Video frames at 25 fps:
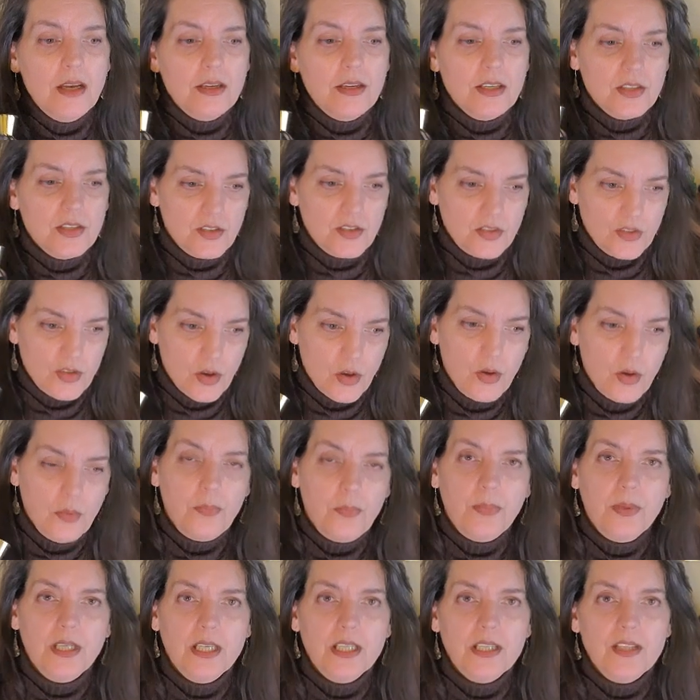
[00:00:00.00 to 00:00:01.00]
Soap
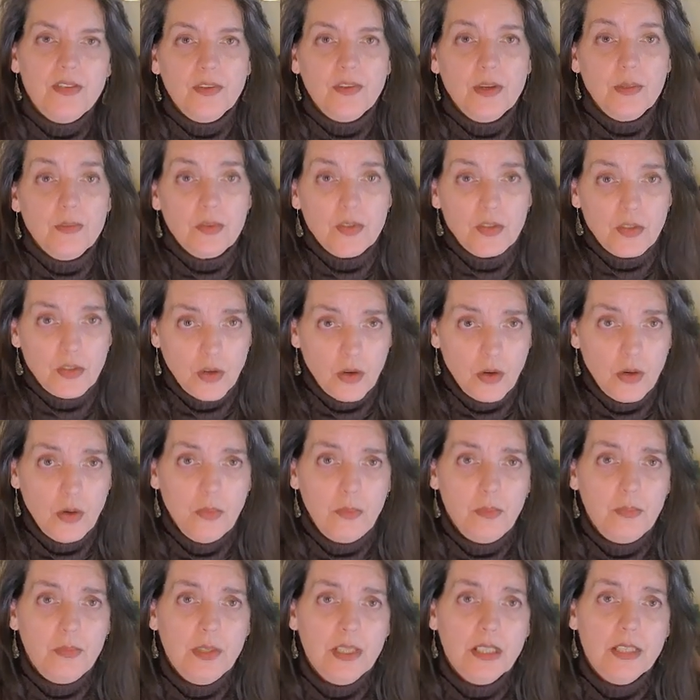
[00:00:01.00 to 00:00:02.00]
is from
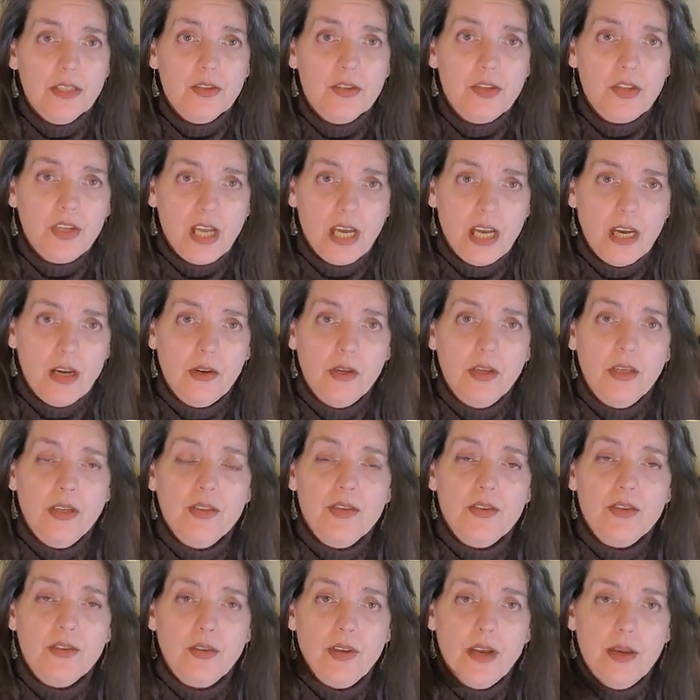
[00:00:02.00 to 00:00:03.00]
soap in the shower,
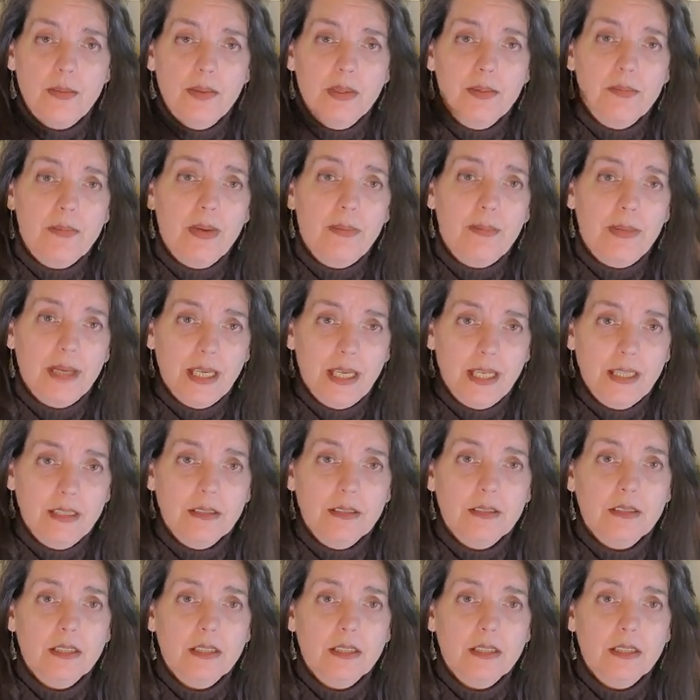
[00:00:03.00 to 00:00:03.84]
scrubbing my butt.